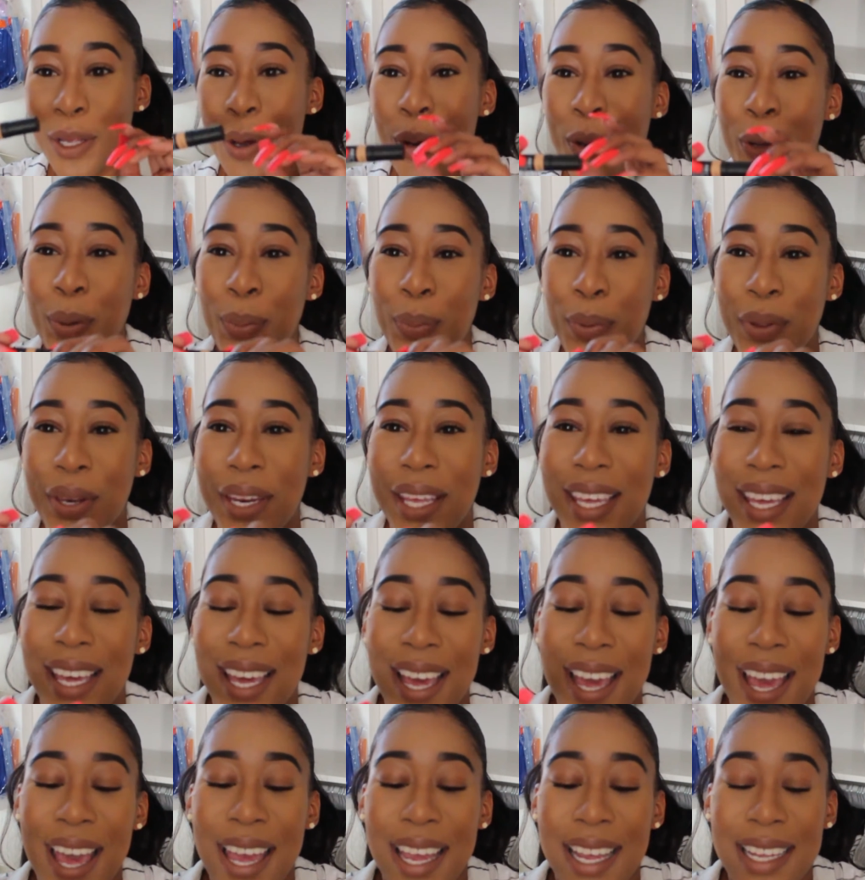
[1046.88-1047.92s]
The Huda Beauty
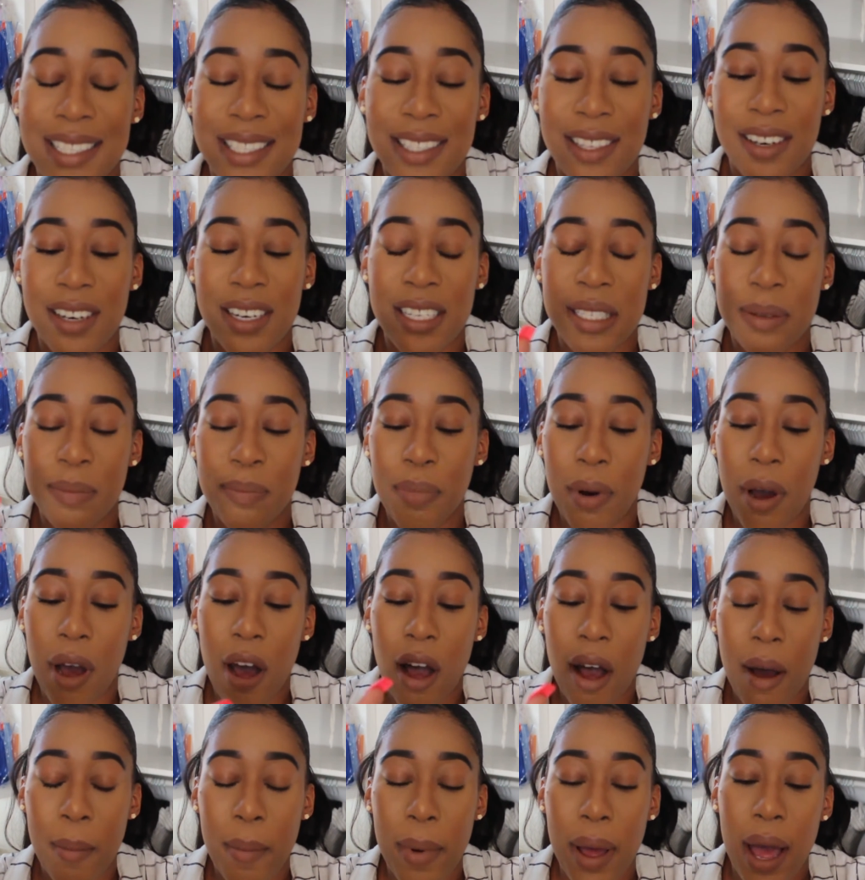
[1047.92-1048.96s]
concealer is
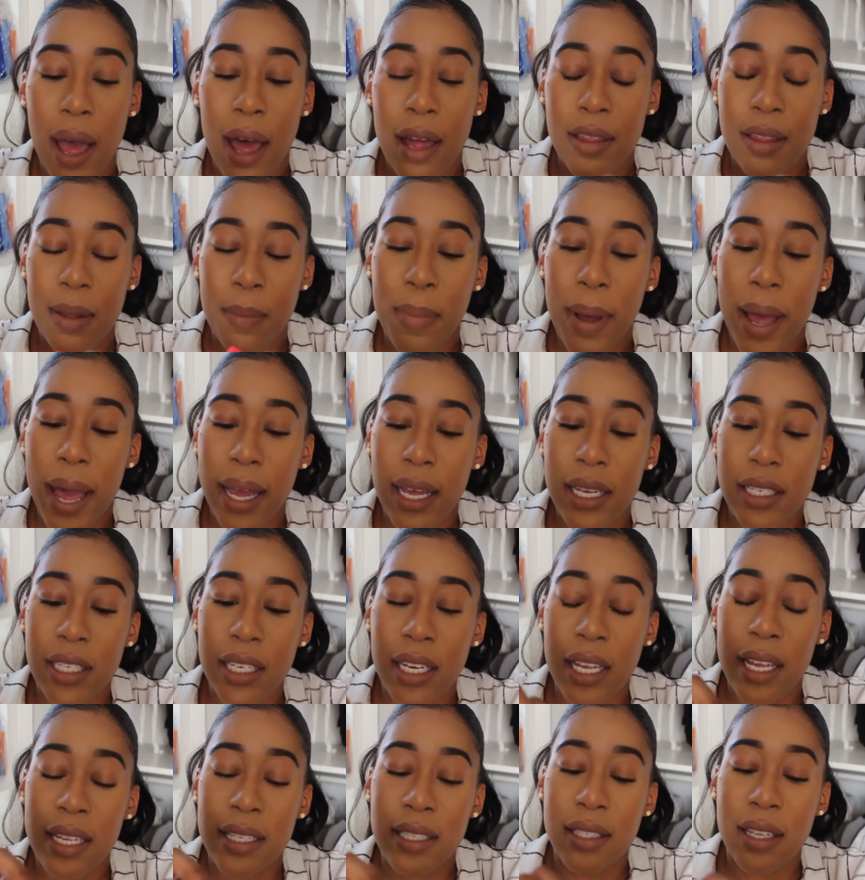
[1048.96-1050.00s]
bomb. The
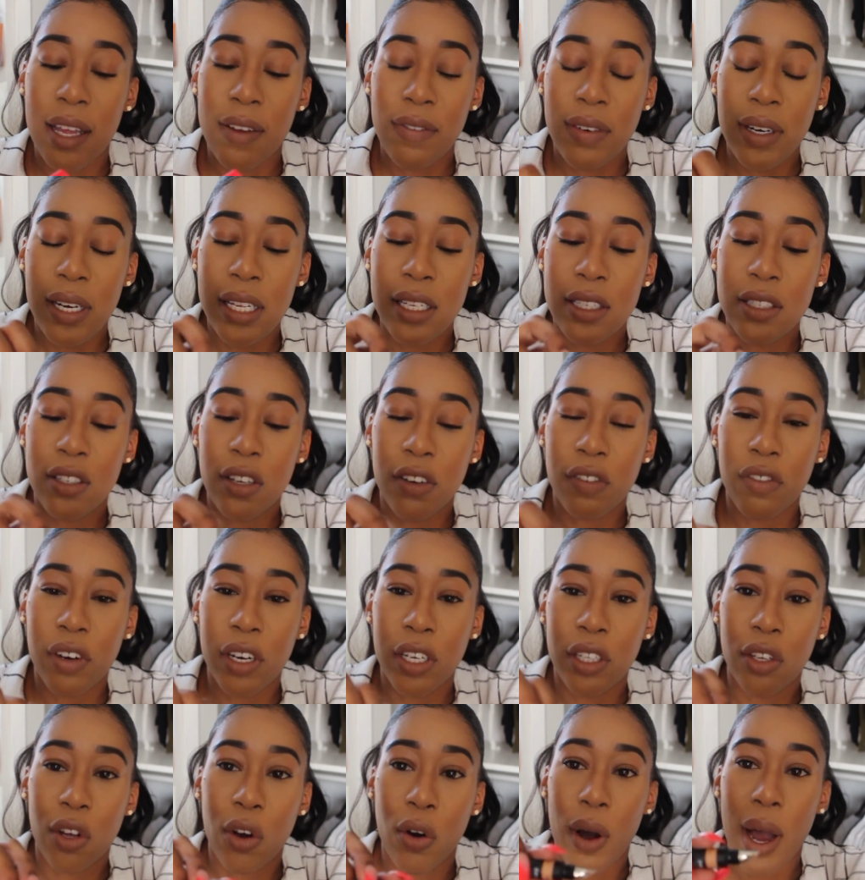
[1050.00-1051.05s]
packaging is definitely
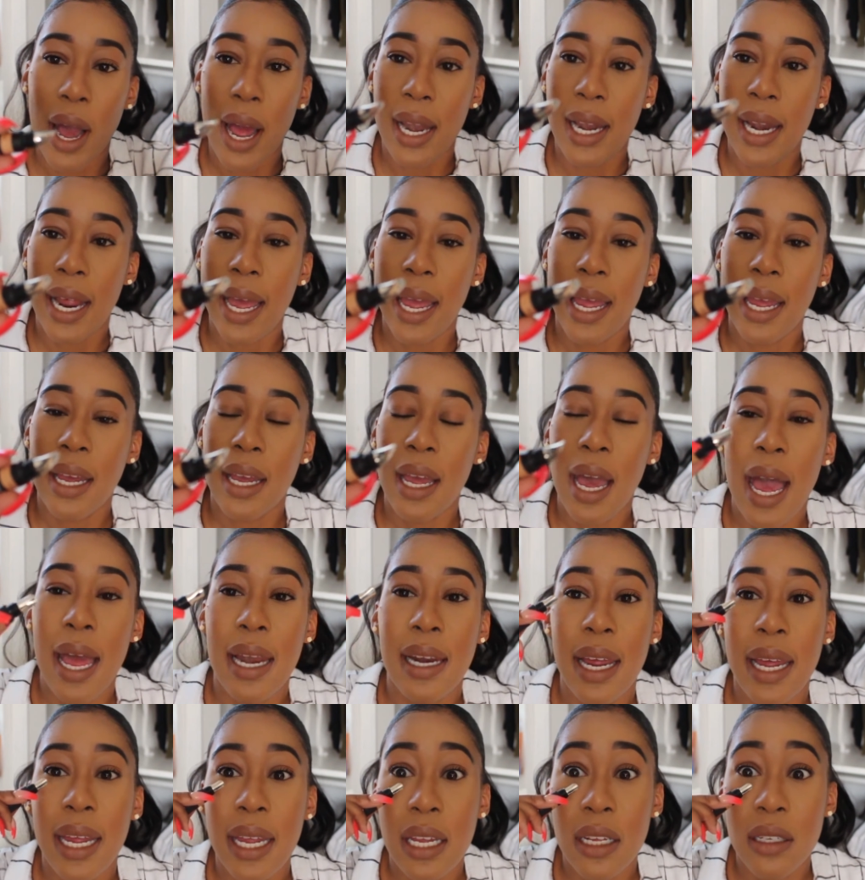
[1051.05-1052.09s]
different though. I like I
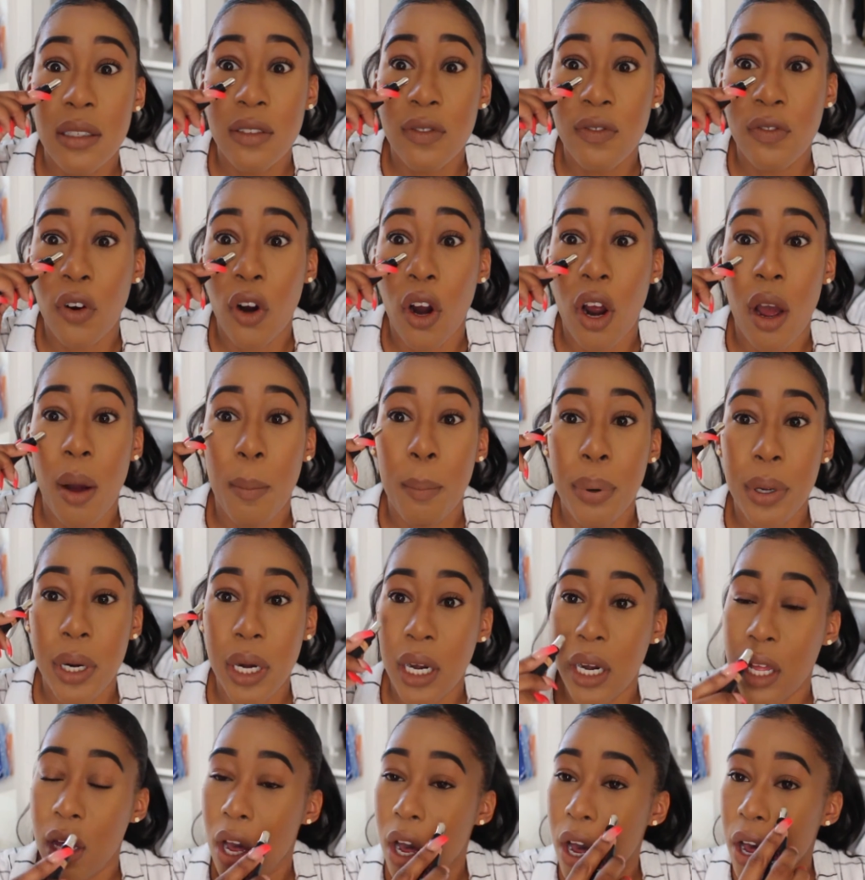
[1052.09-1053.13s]
like it for
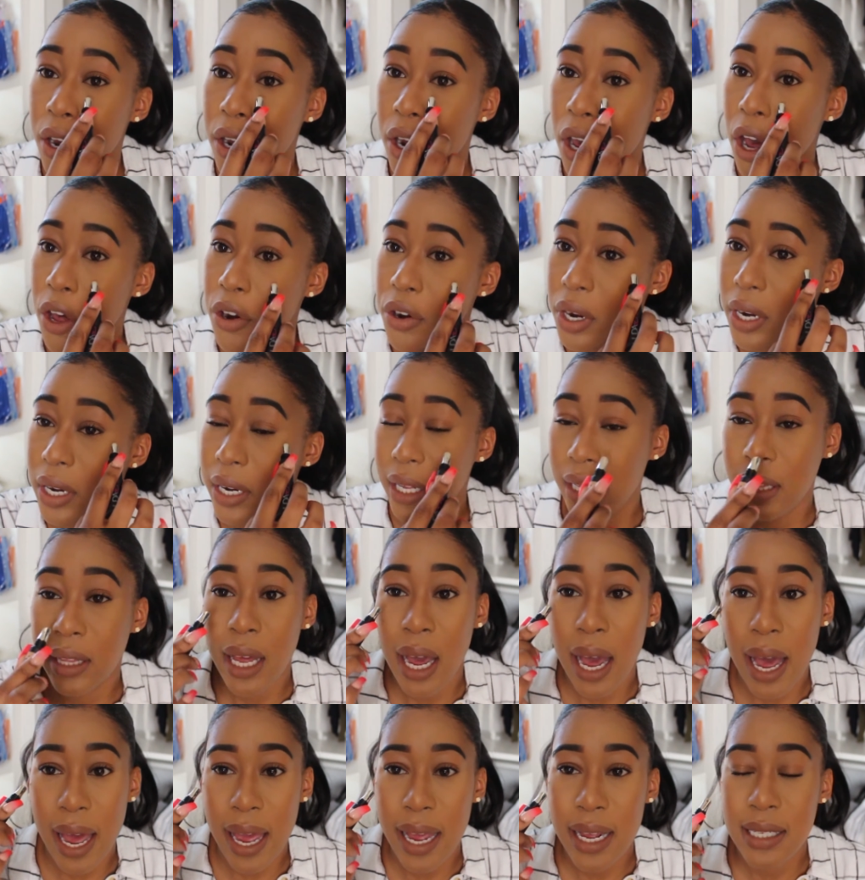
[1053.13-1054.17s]
putting it on underneath
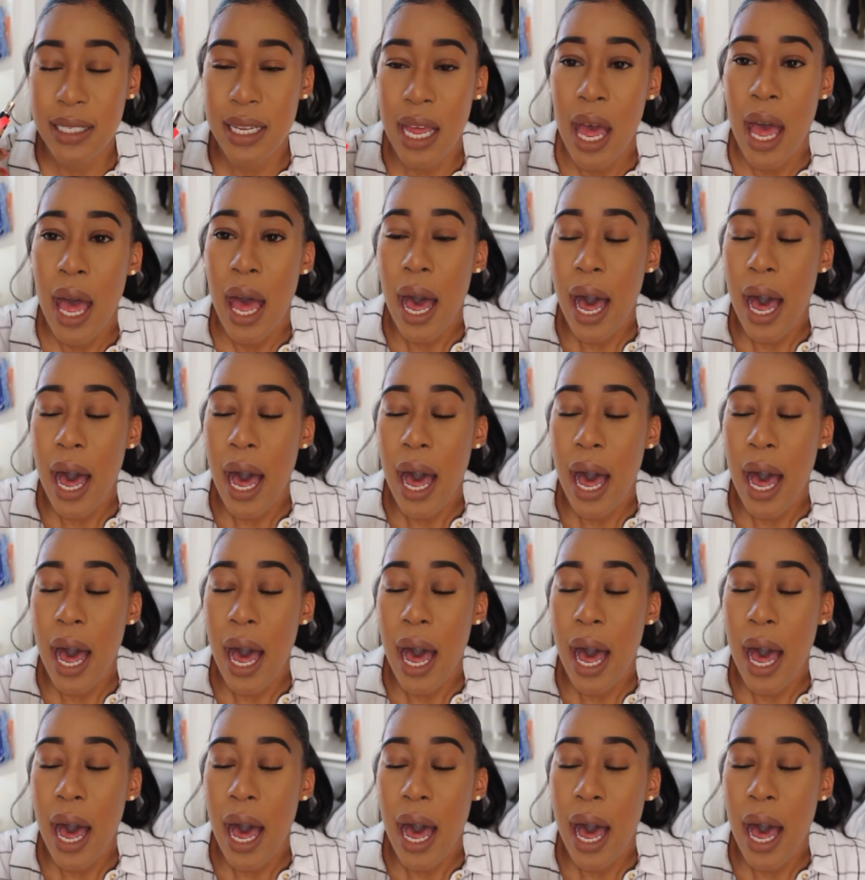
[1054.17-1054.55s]
the eyes.